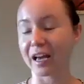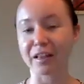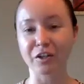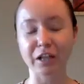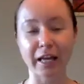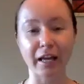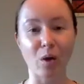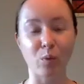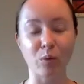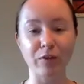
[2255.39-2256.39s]
And they're like,
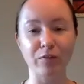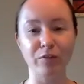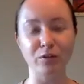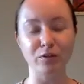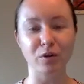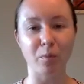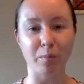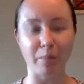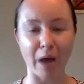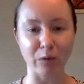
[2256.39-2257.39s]
we feel so
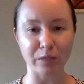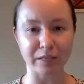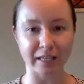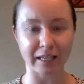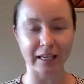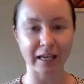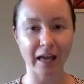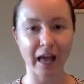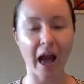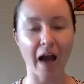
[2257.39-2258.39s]
bouncy
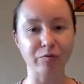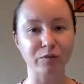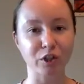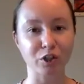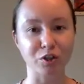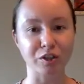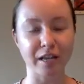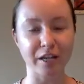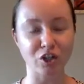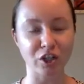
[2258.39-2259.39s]
after your
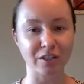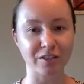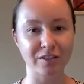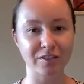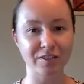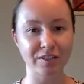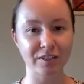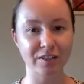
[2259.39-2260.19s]
sessions.